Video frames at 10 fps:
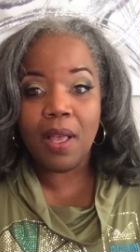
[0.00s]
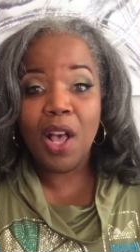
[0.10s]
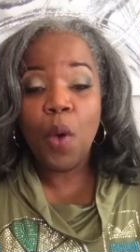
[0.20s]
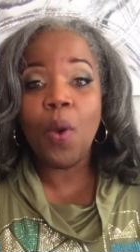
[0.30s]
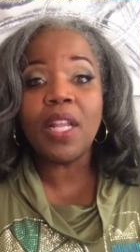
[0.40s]

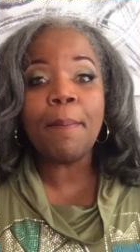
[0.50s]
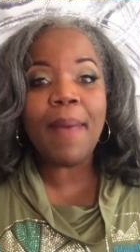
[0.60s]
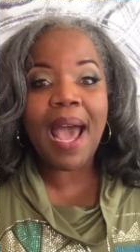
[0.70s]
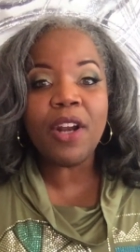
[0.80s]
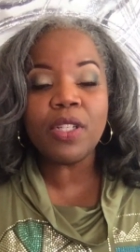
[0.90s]
Well, it
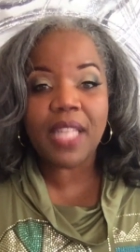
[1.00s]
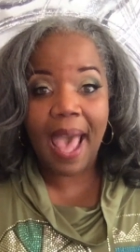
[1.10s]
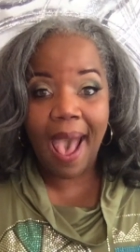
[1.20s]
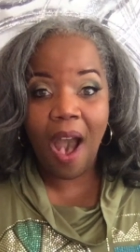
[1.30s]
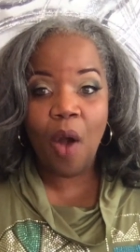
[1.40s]
matters
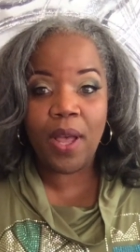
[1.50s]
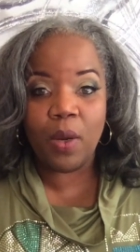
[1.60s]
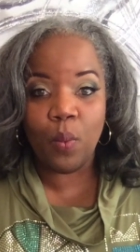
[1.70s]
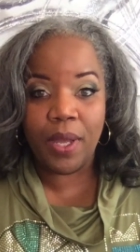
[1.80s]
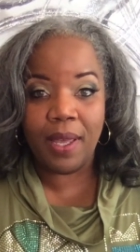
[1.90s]
how
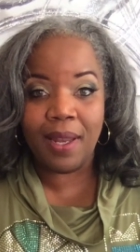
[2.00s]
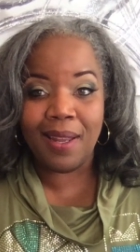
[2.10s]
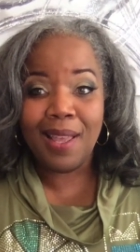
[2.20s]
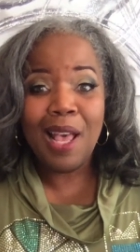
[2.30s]
and when.